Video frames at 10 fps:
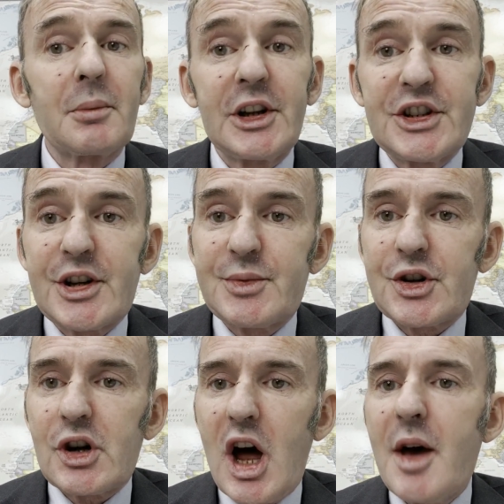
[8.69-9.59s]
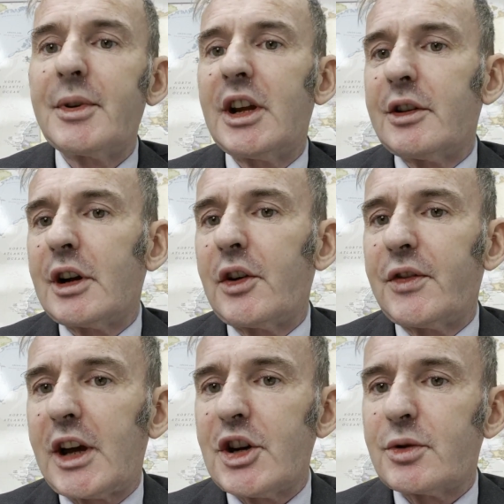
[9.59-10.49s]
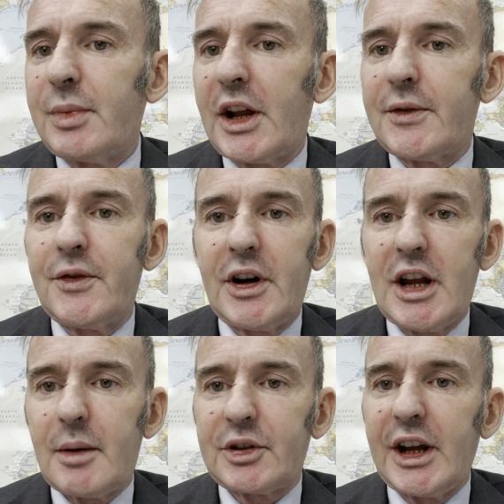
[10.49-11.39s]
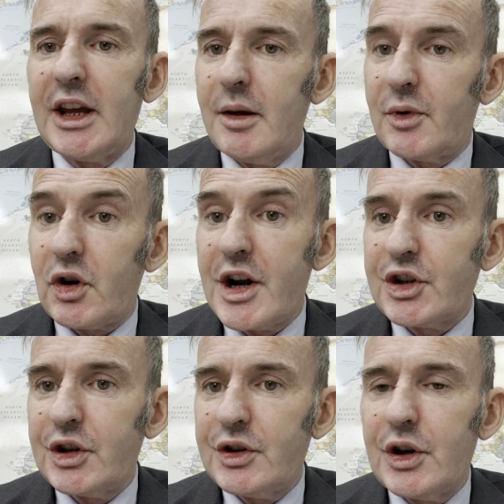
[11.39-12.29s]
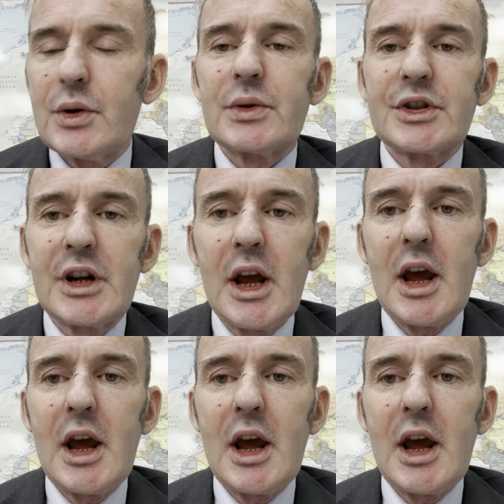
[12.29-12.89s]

Please subscribe and hit the notification button for any up-to-date immigration news.